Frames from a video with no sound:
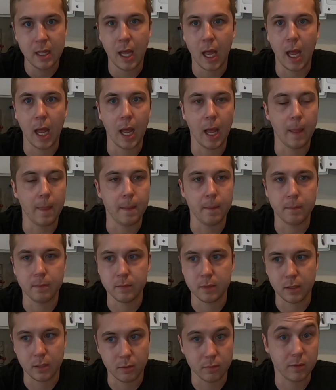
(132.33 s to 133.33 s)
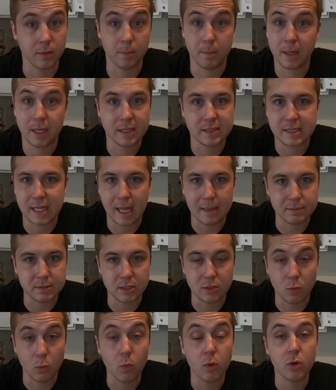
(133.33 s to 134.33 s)
the biggest apps in
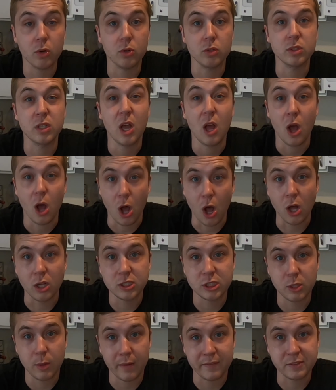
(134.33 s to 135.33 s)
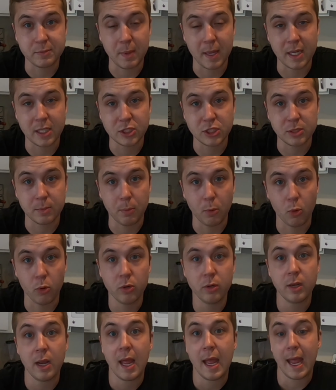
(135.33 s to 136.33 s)
the world, also have Spanish
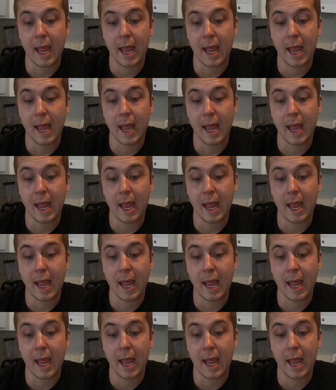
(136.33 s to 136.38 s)
support.